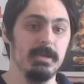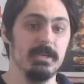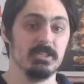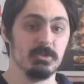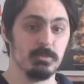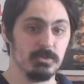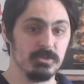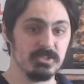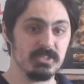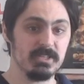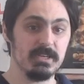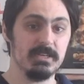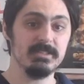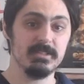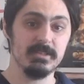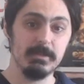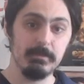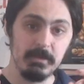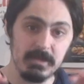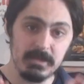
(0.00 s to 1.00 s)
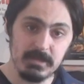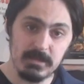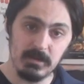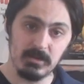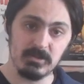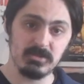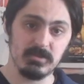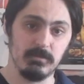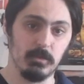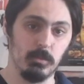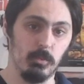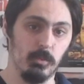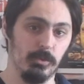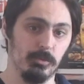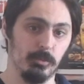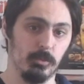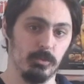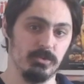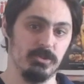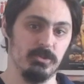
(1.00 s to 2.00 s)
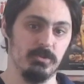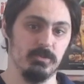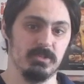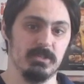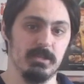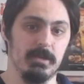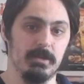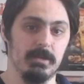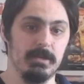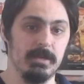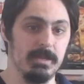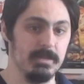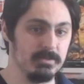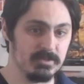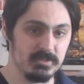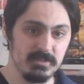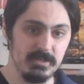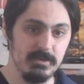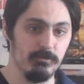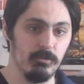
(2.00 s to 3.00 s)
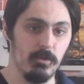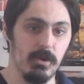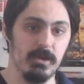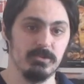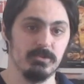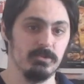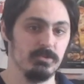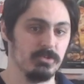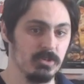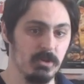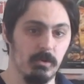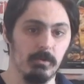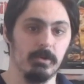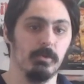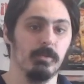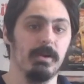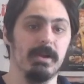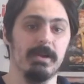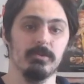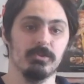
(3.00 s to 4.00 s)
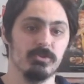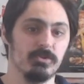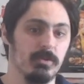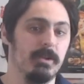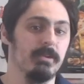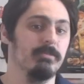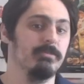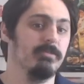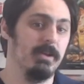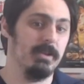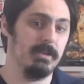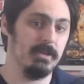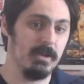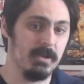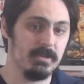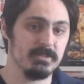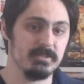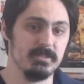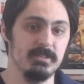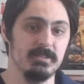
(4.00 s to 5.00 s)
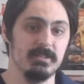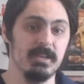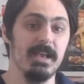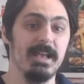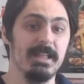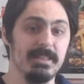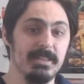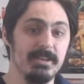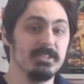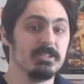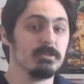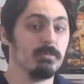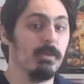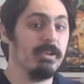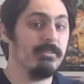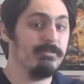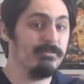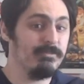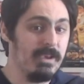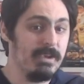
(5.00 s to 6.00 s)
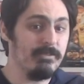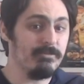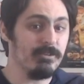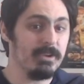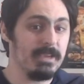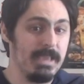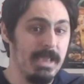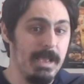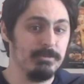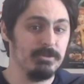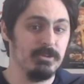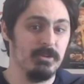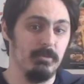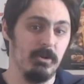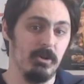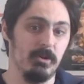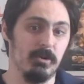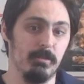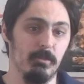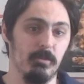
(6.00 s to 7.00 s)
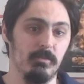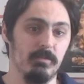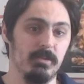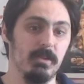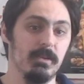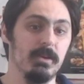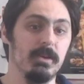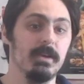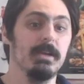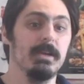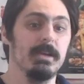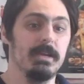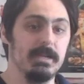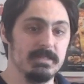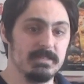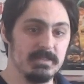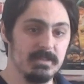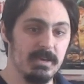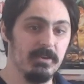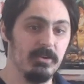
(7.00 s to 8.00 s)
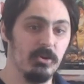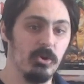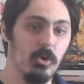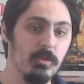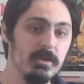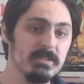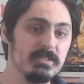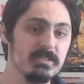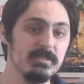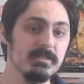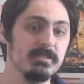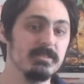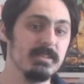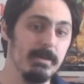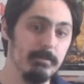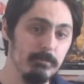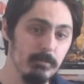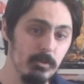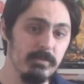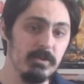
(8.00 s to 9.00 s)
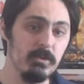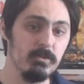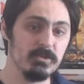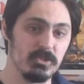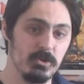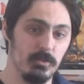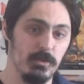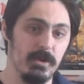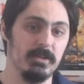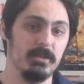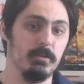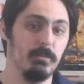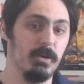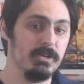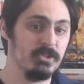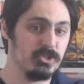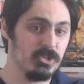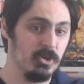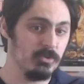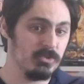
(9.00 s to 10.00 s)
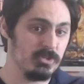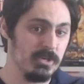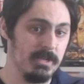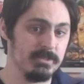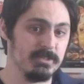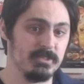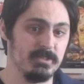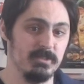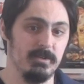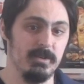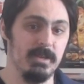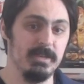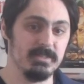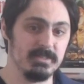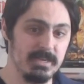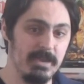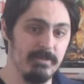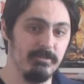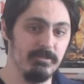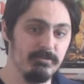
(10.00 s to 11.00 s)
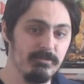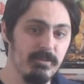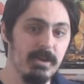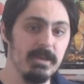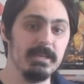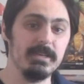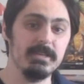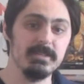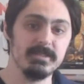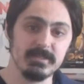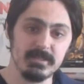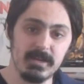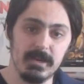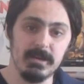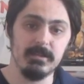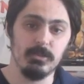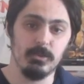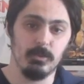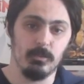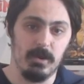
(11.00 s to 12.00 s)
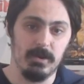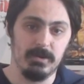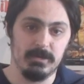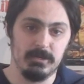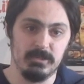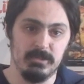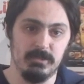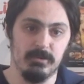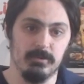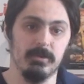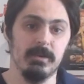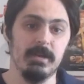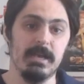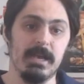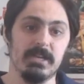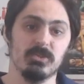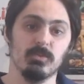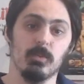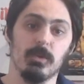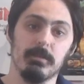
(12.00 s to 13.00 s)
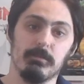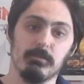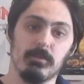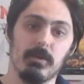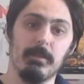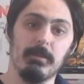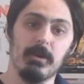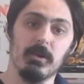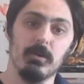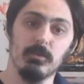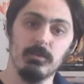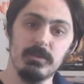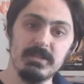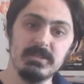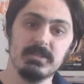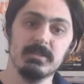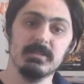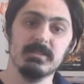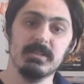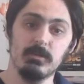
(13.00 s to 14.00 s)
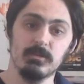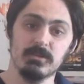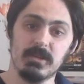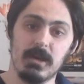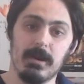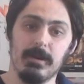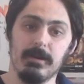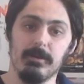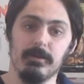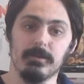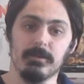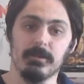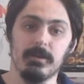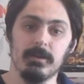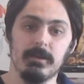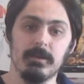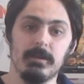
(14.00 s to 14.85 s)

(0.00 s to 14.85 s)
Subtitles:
It's precisely because of the World War II setting and Steve Rogers going around trying to fight Nazis that it's my favorite Captain America movie. It's not a coincidence that movie was directed by Joe Johnston, as Kevin Feige cited The Rocketeer as one of the primary reasons he was hired.